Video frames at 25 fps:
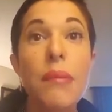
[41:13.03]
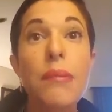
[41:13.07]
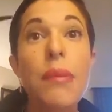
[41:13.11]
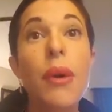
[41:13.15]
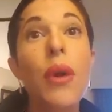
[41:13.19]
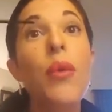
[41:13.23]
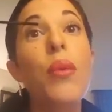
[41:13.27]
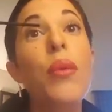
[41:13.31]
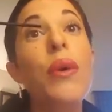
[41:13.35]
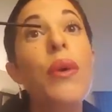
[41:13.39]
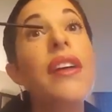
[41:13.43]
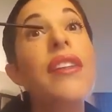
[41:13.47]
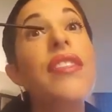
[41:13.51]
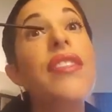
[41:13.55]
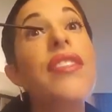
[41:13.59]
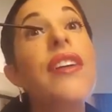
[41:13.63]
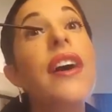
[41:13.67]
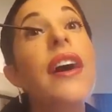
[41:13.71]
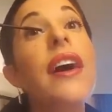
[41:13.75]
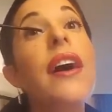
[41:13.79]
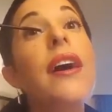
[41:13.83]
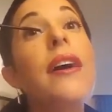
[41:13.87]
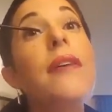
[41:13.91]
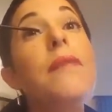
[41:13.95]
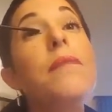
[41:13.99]
but with
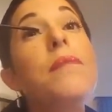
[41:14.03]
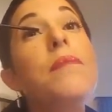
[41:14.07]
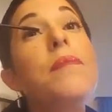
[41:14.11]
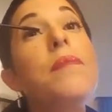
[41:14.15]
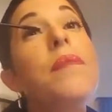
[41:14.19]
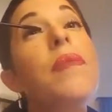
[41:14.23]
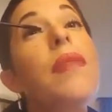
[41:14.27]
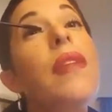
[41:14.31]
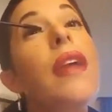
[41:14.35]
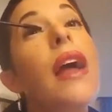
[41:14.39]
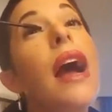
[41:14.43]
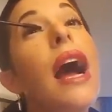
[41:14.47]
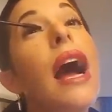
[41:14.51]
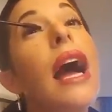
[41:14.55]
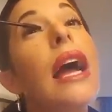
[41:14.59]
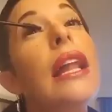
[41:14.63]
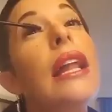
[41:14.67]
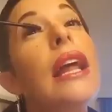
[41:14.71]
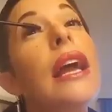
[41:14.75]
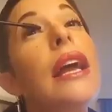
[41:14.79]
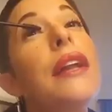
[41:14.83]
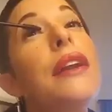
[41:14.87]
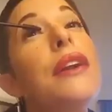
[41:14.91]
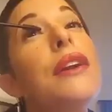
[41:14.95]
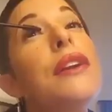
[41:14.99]

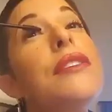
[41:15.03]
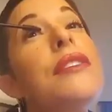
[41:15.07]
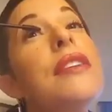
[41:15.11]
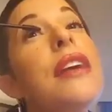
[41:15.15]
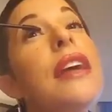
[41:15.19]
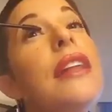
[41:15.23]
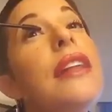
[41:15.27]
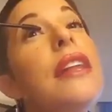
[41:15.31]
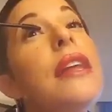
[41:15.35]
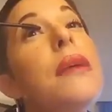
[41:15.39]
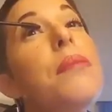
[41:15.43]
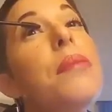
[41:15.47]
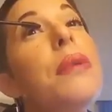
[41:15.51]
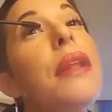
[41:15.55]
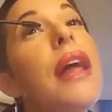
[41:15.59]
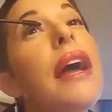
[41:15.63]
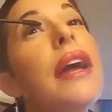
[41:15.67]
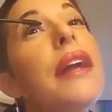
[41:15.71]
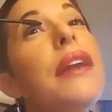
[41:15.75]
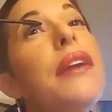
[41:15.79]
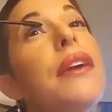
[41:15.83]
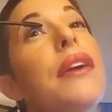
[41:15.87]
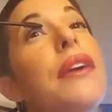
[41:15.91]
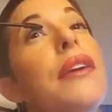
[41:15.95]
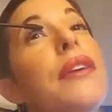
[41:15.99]
eyeliners and lip
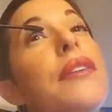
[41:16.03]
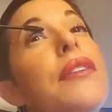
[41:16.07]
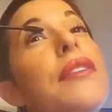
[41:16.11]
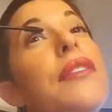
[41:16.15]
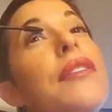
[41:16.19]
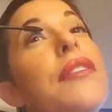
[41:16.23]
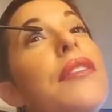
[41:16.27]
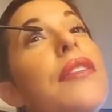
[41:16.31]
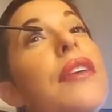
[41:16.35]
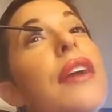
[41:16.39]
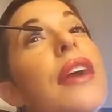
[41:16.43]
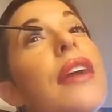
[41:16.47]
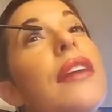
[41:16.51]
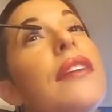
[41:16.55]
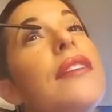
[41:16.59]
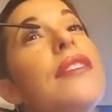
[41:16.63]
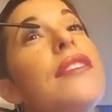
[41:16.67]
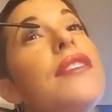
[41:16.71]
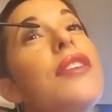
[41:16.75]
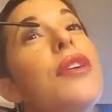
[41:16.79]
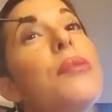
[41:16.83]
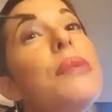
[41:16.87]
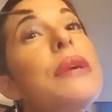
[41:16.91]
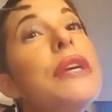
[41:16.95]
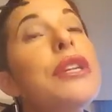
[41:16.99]
liners, and
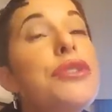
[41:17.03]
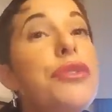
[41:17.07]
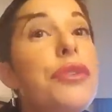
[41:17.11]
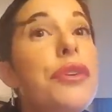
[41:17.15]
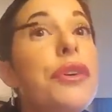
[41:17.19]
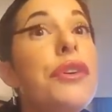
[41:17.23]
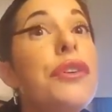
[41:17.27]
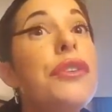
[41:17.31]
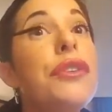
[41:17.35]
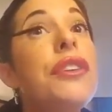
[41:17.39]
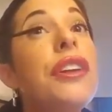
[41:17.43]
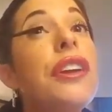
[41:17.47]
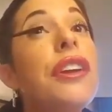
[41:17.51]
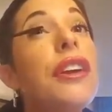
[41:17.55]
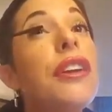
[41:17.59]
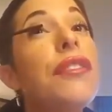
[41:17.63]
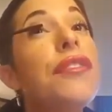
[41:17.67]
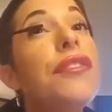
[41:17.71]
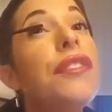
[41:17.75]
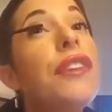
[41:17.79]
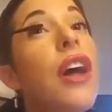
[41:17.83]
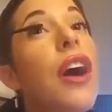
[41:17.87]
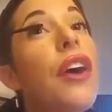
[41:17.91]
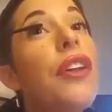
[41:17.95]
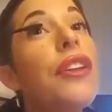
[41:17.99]
still be true to your
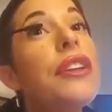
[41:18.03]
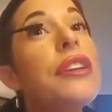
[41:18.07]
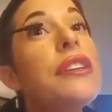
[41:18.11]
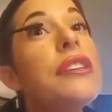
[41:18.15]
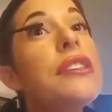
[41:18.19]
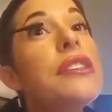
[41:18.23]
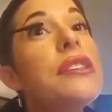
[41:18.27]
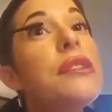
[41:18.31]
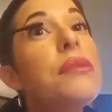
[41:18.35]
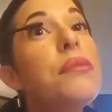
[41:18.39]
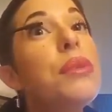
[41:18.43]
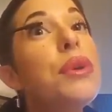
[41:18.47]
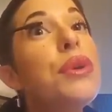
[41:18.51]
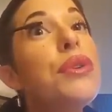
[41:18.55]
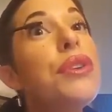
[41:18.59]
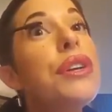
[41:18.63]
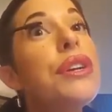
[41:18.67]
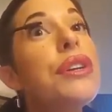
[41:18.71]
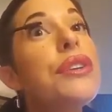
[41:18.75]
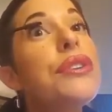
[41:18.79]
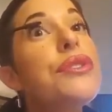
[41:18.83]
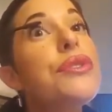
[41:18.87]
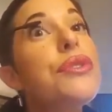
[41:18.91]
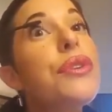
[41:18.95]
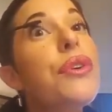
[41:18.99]
flawless
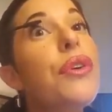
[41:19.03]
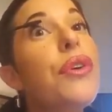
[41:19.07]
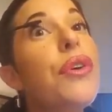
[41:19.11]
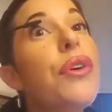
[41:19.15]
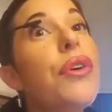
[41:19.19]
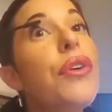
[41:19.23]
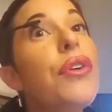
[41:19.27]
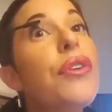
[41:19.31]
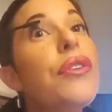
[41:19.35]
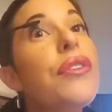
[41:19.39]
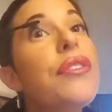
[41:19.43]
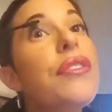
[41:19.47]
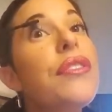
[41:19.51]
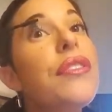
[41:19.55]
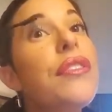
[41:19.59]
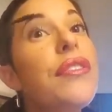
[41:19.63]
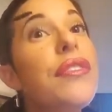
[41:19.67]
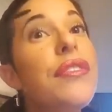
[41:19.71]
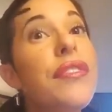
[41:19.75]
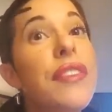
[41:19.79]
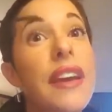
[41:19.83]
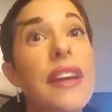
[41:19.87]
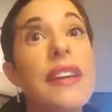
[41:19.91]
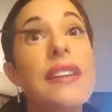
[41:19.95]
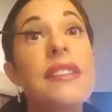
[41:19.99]
Beauticontrol
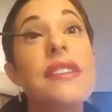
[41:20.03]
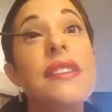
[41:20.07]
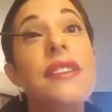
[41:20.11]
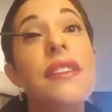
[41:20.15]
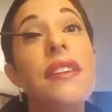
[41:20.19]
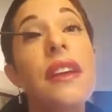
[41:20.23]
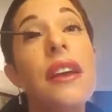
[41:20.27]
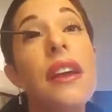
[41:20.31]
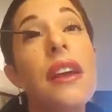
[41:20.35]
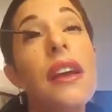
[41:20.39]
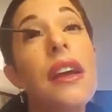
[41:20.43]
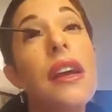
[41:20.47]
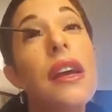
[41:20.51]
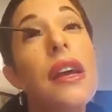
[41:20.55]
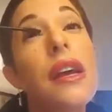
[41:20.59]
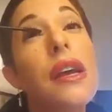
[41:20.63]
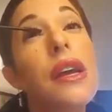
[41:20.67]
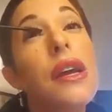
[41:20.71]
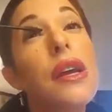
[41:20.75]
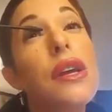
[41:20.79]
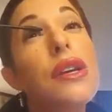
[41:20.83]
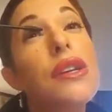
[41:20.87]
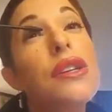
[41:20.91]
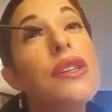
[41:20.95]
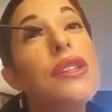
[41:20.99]
face.
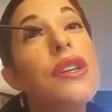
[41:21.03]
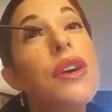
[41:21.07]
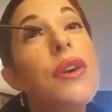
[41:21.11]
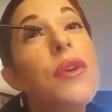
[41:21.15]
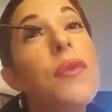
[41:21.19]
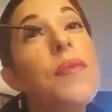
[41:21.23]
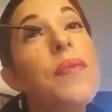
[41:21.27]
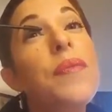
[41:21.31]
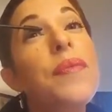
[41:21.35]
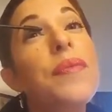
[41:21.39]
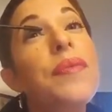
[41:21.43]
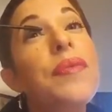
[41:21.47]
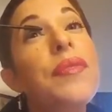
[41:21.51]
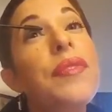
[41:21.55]
So